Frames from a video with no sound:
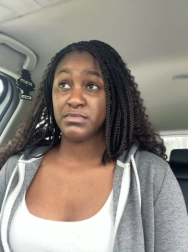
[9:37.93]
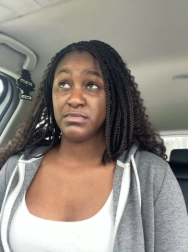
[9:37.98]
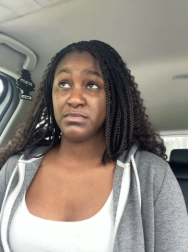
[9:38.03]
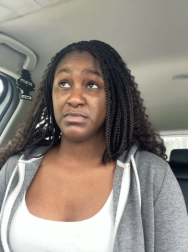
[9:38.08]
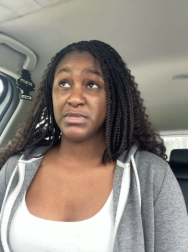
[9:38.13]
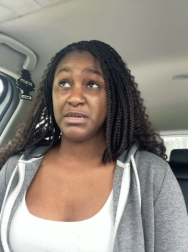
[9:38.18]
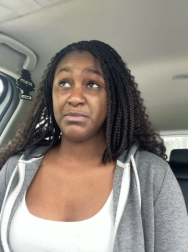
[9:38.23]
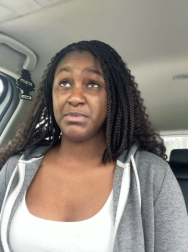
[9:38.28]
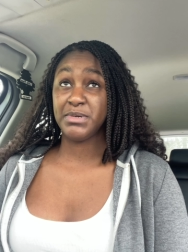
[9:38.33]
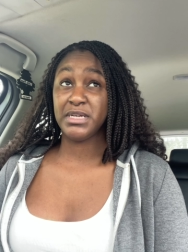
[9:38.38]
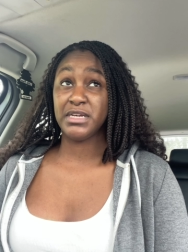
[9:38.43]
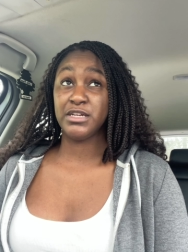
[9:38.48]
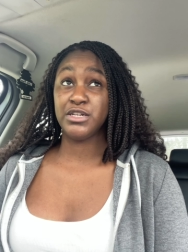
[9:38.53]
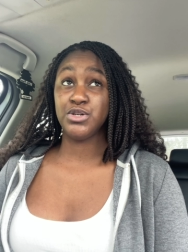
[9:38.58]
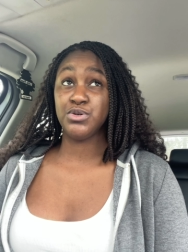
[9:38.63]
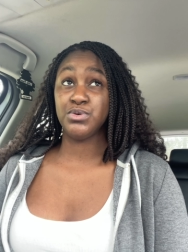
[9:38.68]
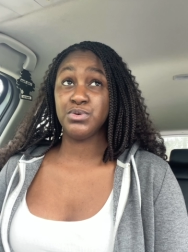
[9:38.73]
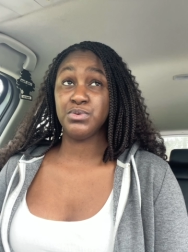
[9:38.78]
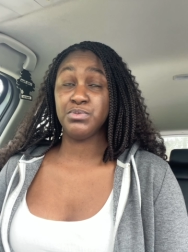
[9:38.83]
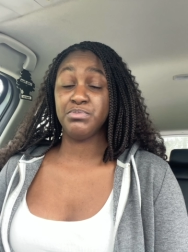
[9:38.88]
maybe a
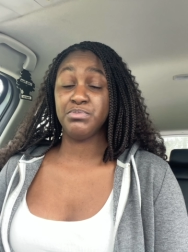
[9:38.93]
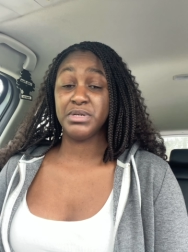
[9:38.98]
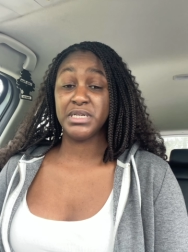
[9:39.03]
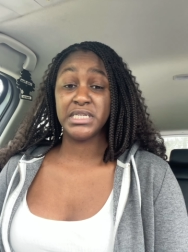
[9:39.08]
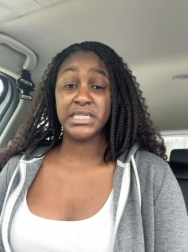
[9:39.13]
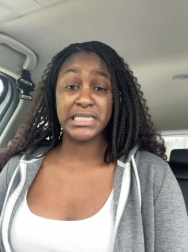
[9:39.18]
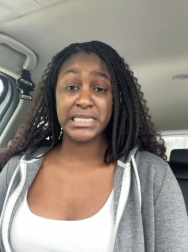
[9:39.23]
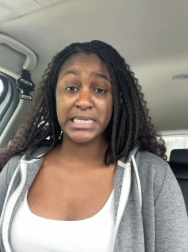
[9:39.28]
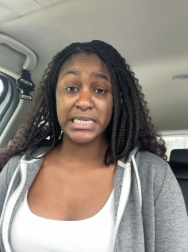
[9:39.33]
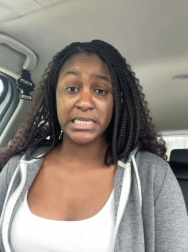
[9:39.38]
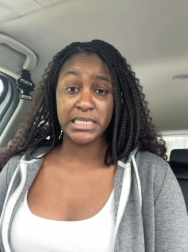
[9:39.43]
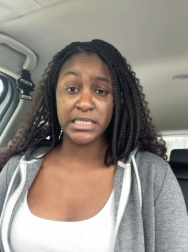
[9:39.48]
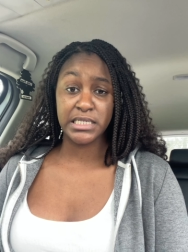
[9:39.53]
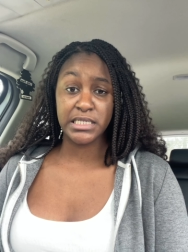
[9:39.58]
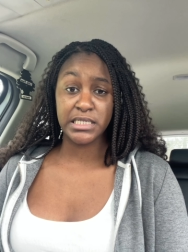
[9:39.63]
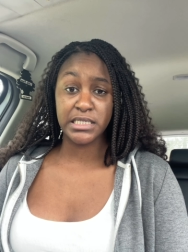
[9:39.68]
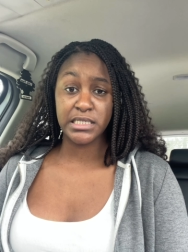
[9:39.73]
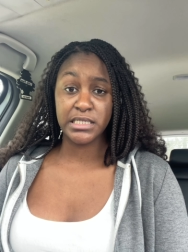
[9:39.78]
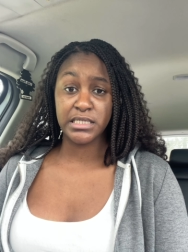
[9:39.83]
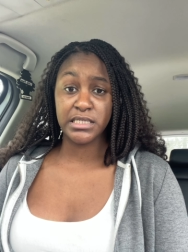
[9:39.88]
new
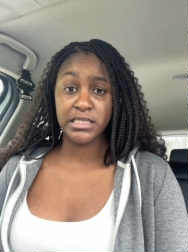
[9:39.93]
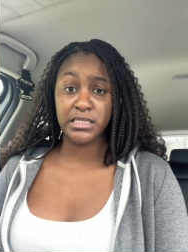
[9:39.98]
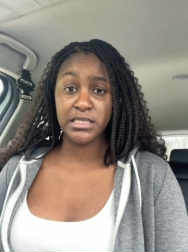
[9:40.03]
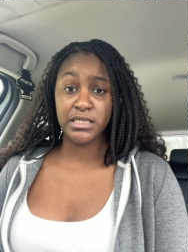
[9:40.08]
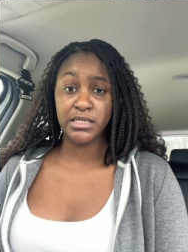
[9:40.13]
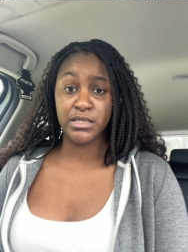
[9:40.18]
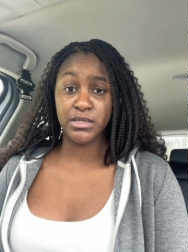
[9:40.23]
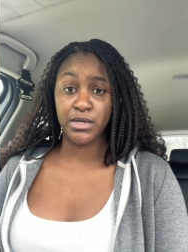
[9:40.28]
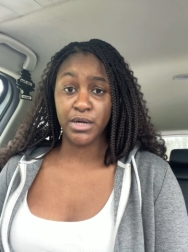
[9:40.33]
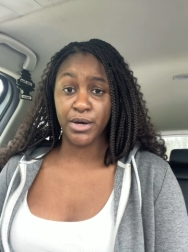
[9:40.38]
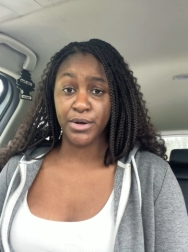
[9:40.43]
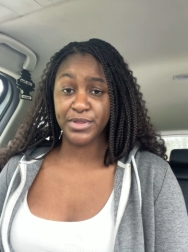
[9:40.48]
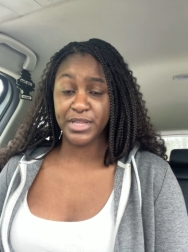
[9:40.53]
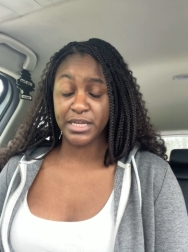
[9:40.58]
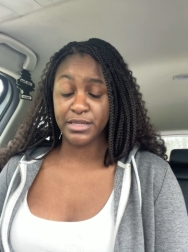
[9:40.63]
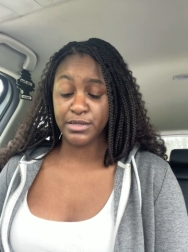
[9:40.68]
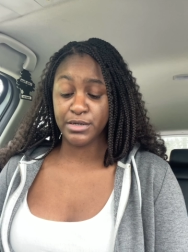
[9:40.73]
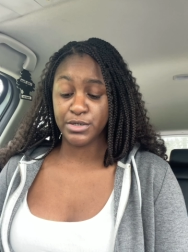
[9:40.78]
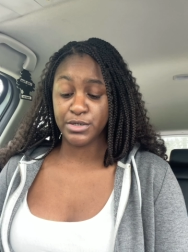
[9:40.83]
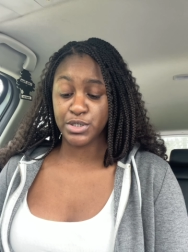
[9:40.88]
business, you know,
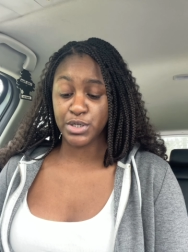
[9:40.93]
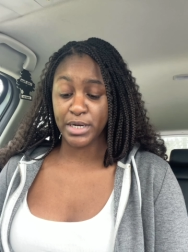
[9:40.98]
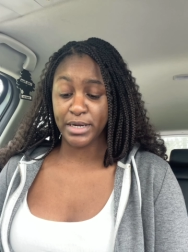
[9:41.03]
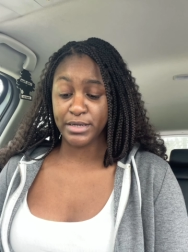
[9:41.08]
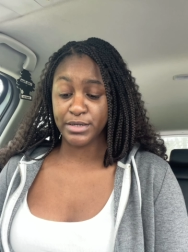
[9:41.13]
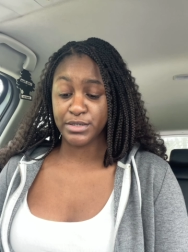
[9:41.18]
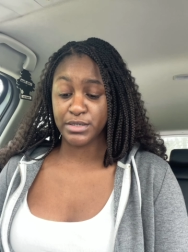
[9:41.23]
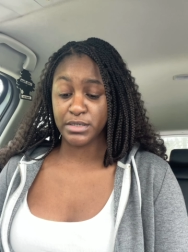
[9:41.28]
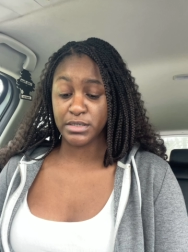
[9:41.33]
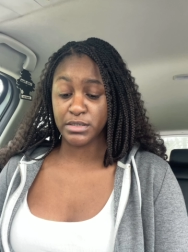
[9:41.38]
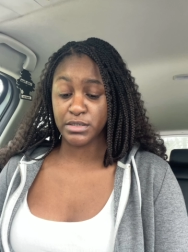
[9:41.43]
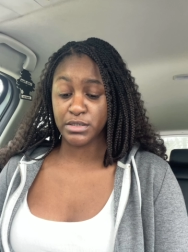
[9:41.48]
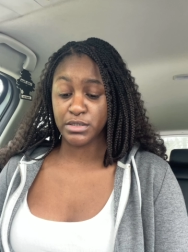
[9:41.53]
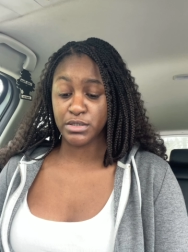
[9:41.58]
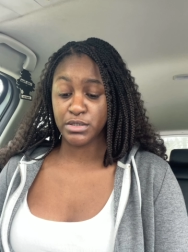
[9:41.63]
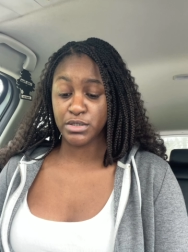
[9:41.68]
that they're trying to